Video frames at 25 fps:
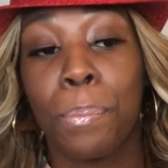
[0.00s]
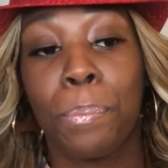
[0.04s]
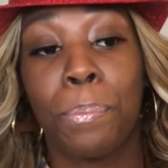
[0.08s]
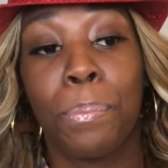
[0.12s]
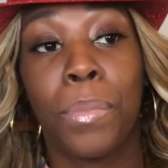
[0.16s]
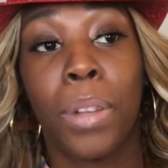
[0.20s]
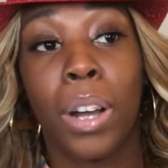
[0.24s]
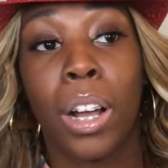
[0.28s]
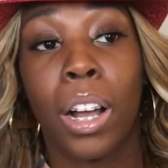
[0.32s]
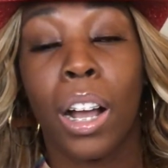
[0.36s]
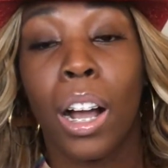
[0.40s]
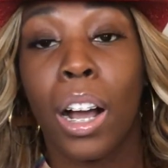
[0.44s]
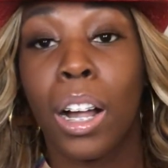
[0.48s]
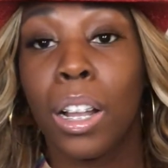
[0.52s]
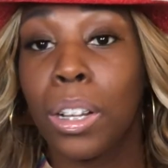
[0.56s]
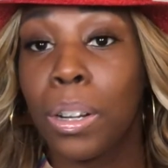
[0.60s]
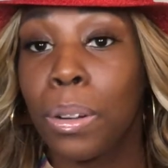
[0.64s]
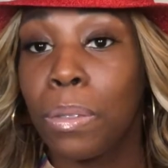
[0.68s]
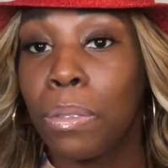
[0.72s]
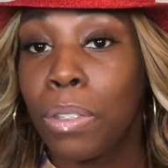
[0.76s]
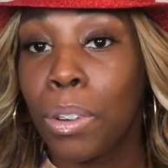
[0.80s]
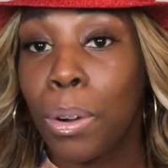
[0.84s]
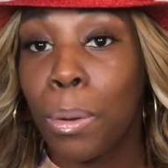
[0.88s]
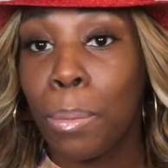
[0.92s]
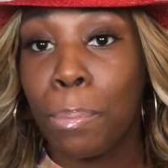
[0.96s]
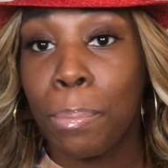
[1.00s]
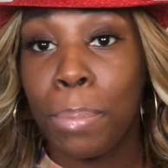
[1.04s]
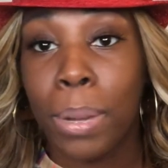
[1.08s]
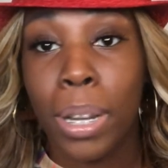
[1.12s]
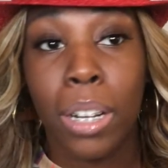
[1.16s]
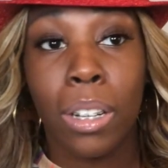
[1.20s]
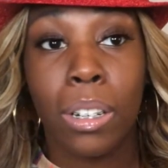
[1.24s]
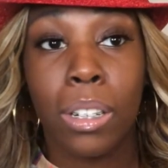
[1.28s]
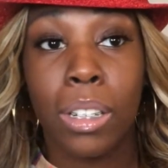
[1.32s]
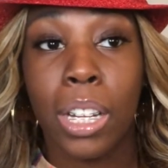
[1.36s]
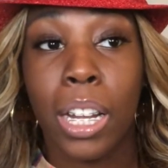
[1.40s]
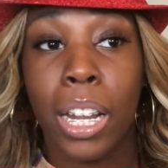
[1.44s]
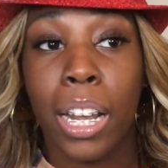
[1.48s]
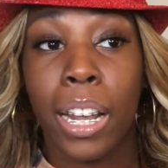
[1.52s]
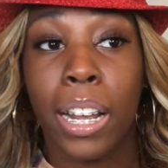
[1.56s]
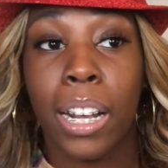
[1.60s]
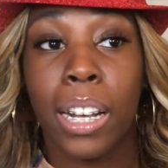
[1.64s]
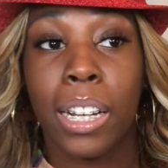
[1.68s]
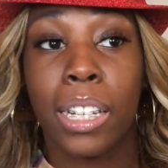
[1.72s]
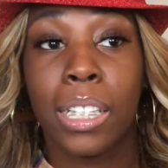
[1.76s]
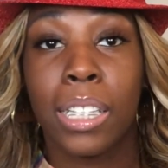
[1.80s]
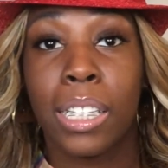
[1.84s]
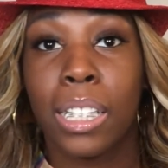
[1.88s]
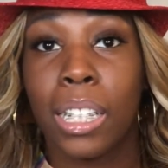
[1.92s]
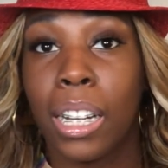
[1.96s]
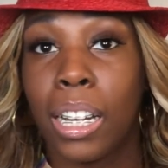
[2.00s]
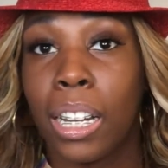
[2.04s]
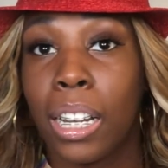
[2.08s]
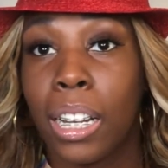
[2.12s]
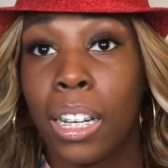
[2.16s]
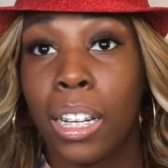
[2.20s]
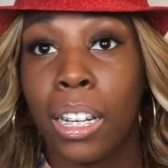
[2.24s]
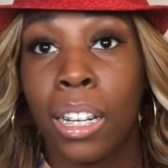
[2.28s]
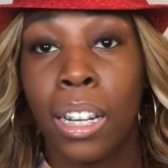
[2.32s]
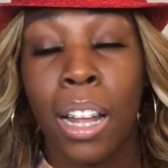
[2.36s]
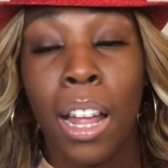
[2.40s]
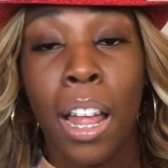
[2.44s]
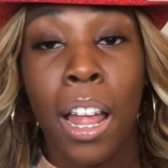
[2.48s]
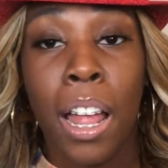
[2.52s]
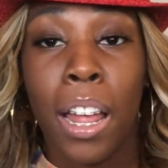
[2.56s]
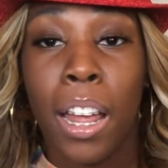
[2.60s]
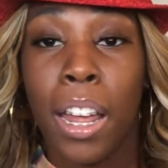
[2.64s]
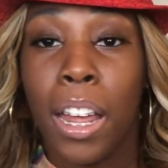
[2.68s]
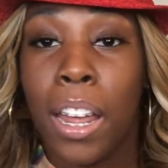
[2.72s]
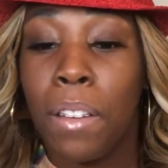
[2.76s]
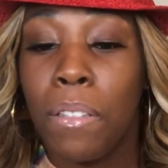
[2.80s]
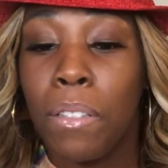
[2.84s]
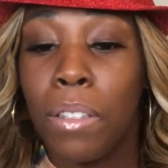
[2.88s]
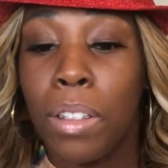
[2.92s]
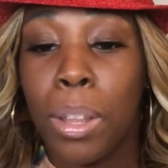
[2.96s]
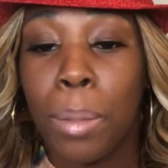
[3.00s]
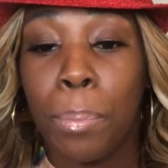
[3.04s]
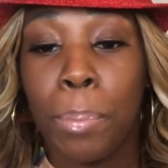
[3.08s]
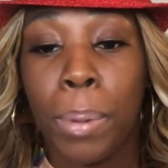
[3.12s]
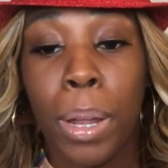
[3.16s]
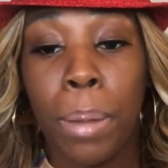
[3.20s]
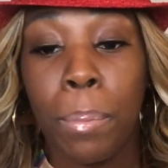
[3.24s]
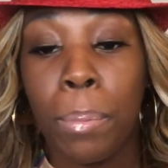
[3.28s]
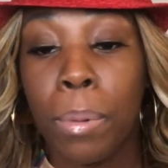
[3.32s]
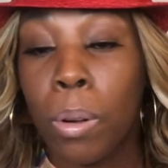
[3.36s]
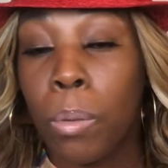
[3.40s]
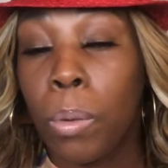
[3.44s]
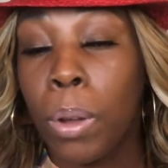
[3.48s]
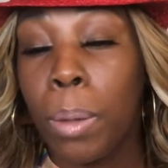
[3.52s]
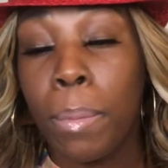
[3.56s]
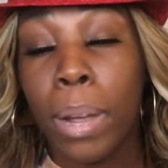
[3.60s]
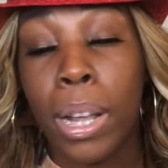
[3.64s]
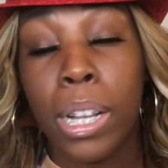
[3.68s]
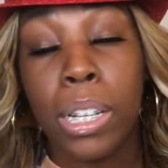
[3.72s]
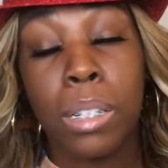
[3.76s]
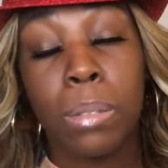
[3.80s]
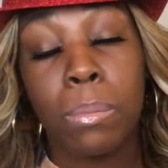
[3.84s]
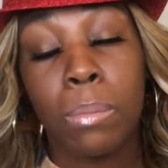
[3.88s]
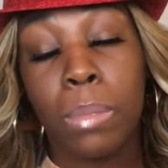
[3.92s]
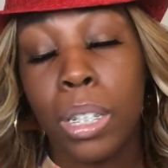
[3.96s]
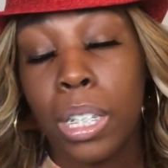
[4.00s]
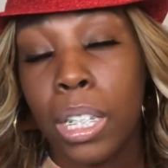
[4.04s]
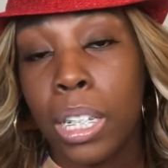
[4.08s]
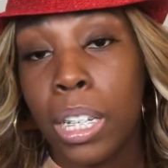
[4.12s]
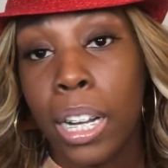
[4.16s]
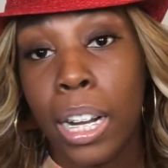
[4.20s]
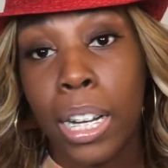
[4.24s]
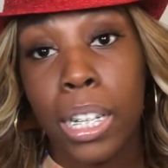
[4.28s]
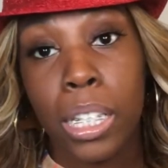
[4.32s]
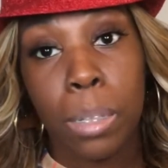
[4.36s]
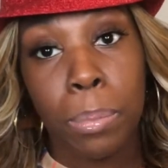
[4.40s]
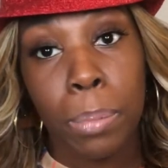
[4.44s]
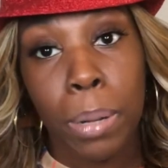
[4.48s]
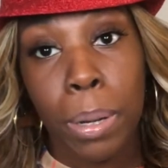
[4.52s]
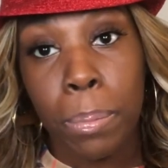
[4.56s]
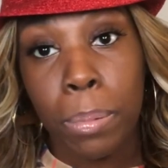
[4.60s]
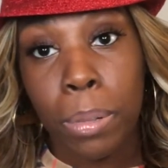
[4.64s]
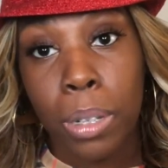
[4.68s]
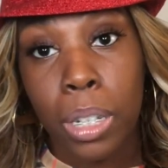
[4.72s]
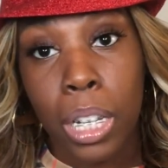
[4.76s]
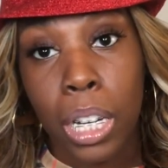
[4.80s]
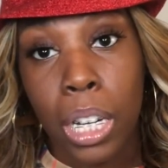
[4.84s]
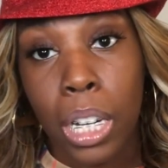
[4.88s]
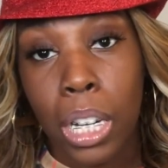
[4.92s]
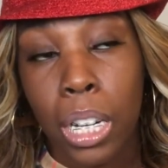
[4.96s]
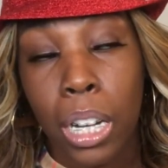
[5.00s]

the colorful buildings, and even the people. We met some really nice people there.